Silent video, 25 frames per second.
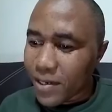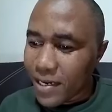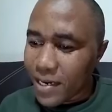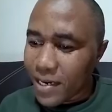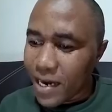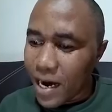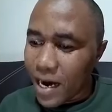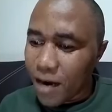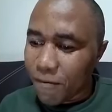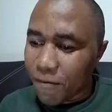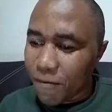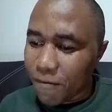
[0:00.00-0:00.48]

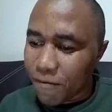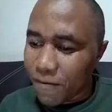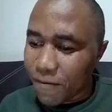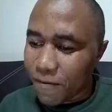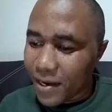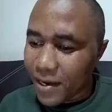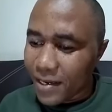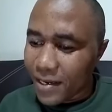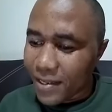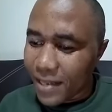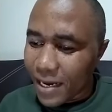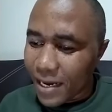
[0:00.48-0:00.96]
enough,
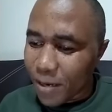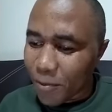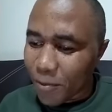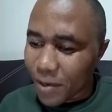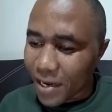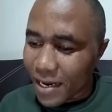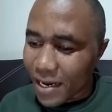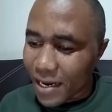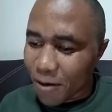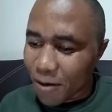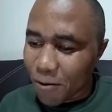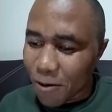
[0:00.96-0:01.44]
and then we
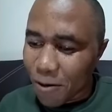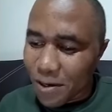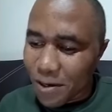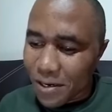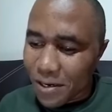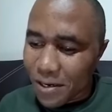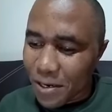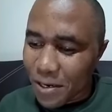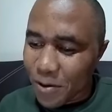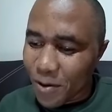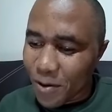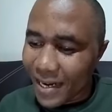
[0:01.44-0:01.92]
can
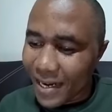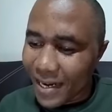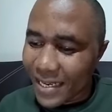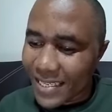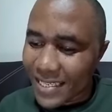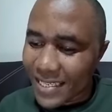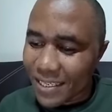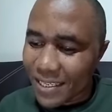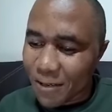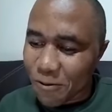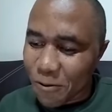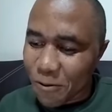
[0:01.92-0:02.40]
continue and
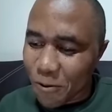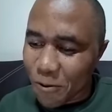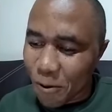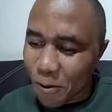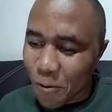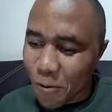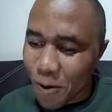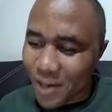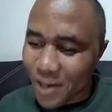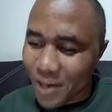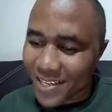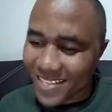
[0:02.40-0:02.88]
listen to your
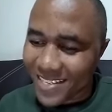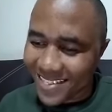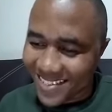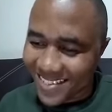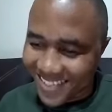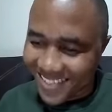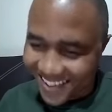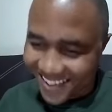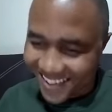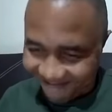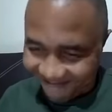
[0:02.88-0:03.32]
questions.